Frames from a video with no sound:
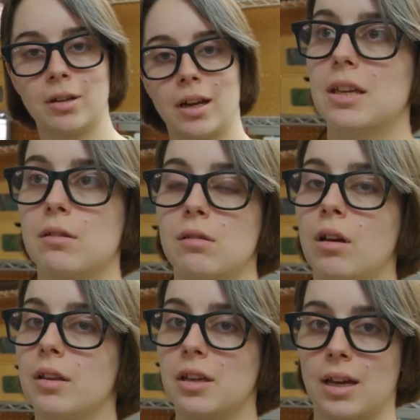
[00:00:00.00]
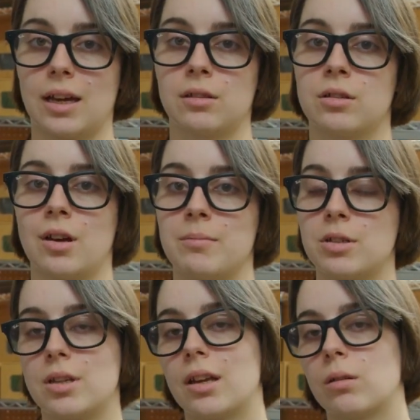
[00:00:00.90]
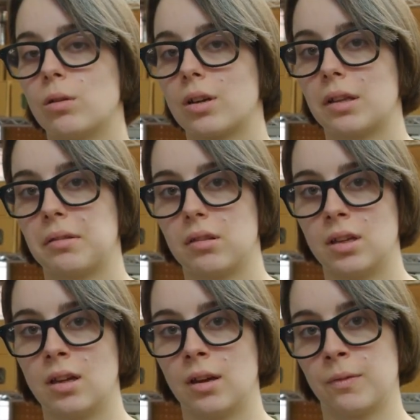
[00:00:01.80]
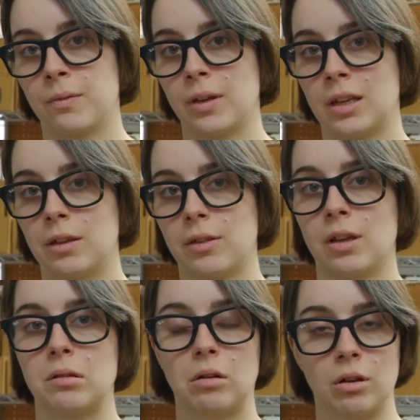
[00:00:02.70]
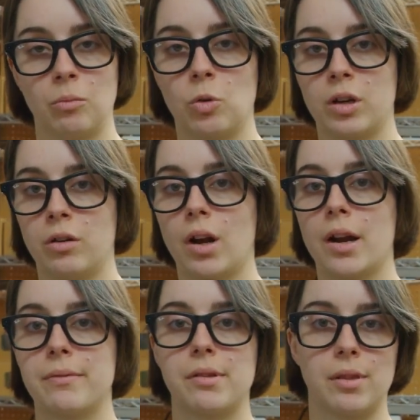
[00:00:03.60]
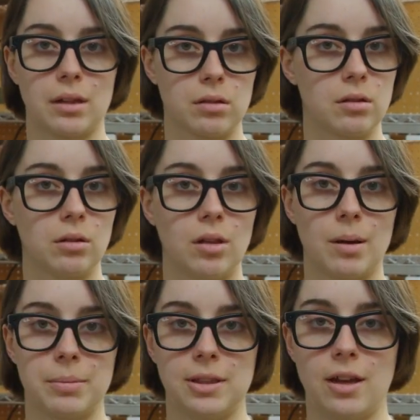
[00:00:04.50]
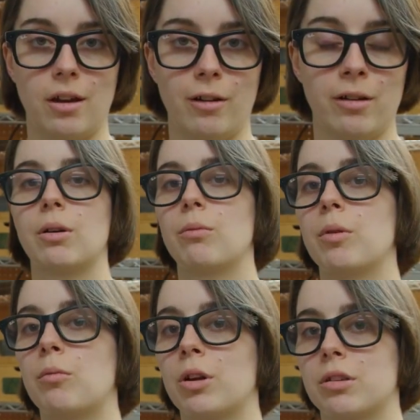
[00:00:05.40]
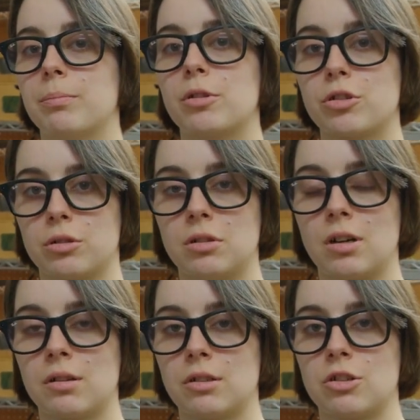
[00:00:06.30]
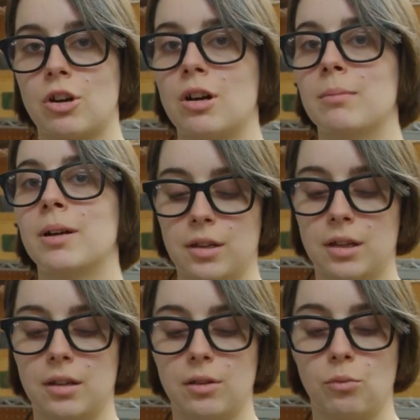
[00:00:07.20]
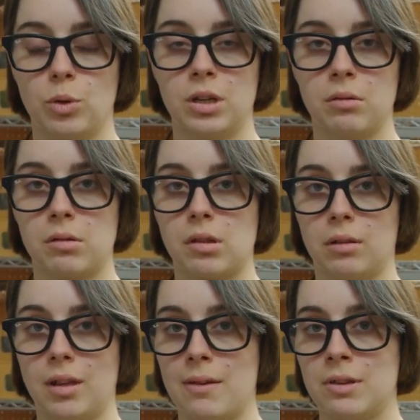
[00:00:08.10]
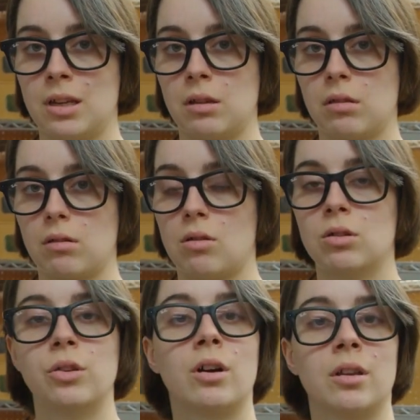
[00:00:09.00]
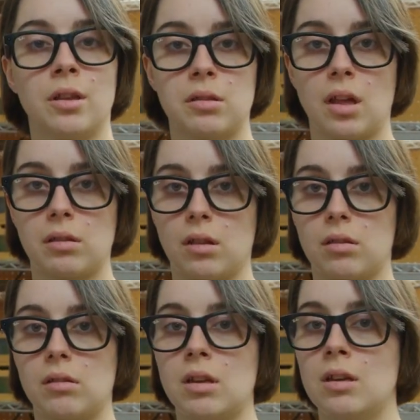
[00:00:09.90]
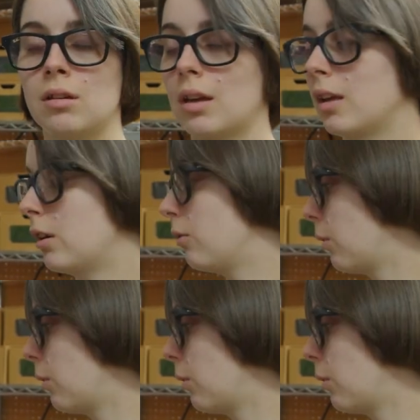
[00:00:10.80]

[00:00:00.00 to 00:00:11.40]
He has not yet had the time to take a look and see if anything is on OneDrive, so that's still up in the air, but we want to push along the job, get Windows 11 installed on this SSD and